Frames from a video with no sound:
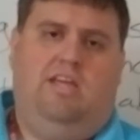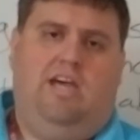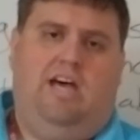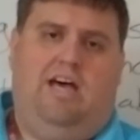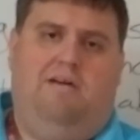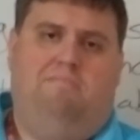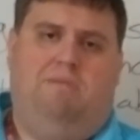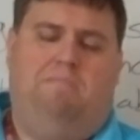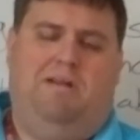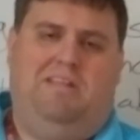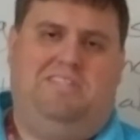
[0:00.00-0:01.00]
Uh, my
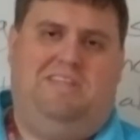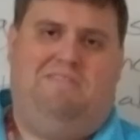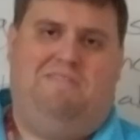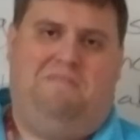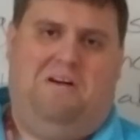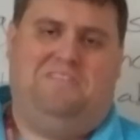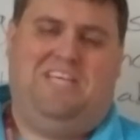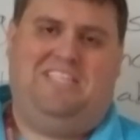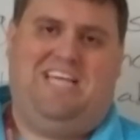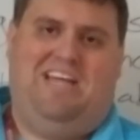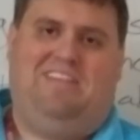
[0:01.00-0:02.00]
buddy Stephen Falte
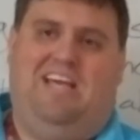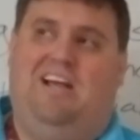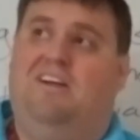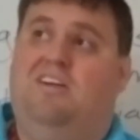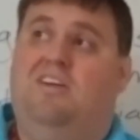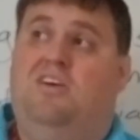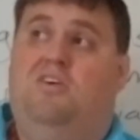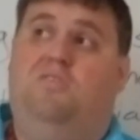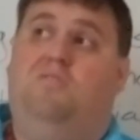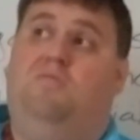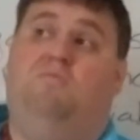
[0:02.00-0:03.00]
is out there
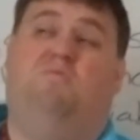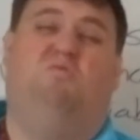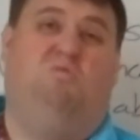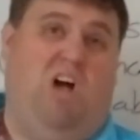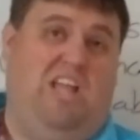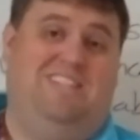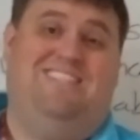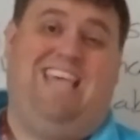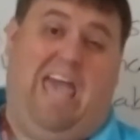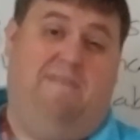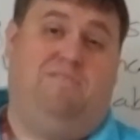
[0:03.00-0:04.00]
who
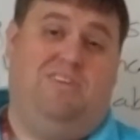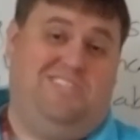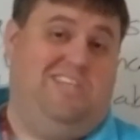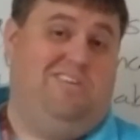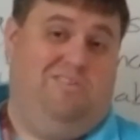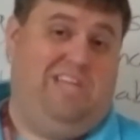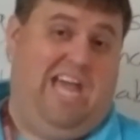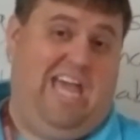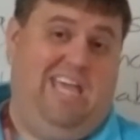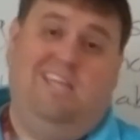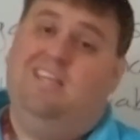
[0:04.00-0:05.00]
runs every single
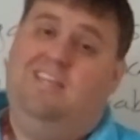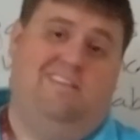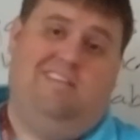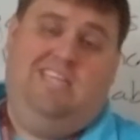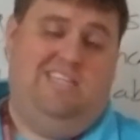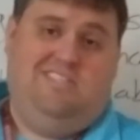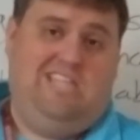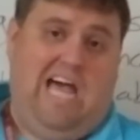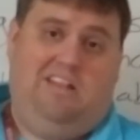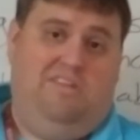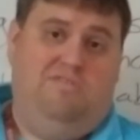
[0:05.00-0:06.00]
day. He's
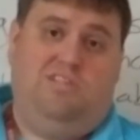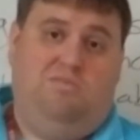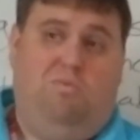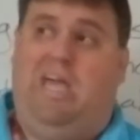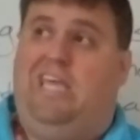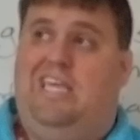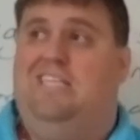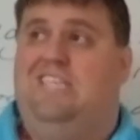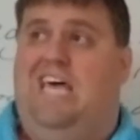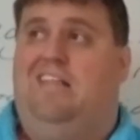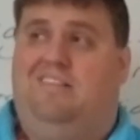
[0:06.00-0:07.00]
not losing weight.
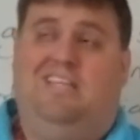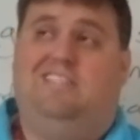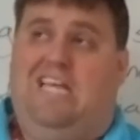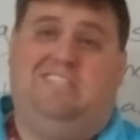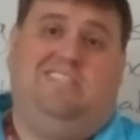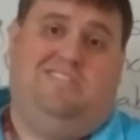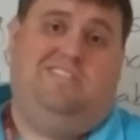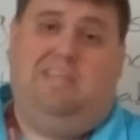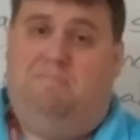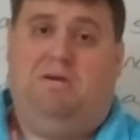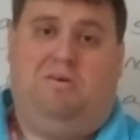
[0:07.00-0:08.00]
He's at because that's his
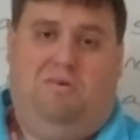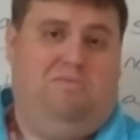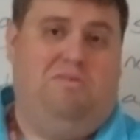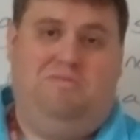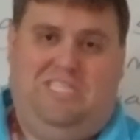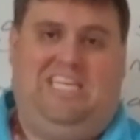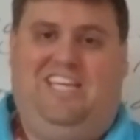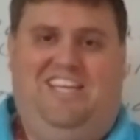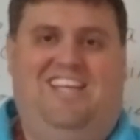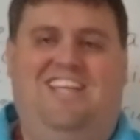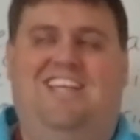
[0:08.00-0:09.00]
typical
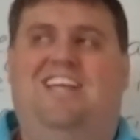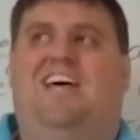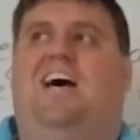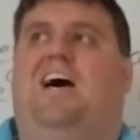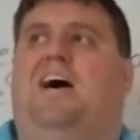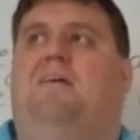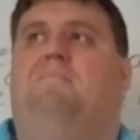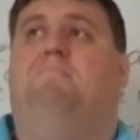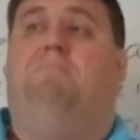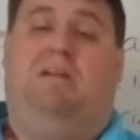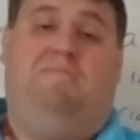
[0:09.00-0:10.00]
routine.
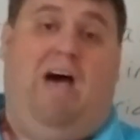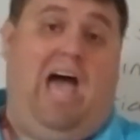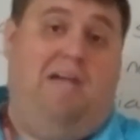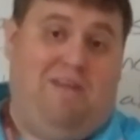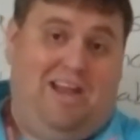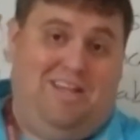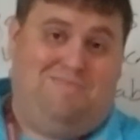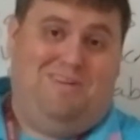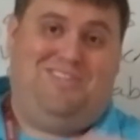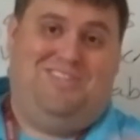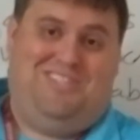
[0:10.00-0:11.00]
Um, but if I ran as
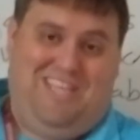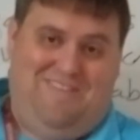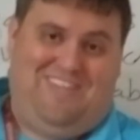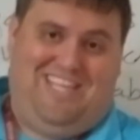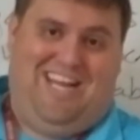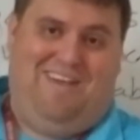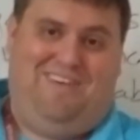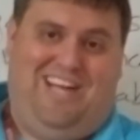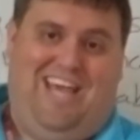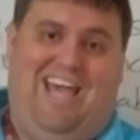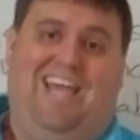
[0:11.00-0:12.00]
much as Steven did every
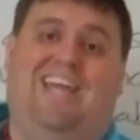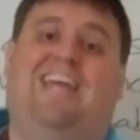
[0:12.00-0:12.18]
day,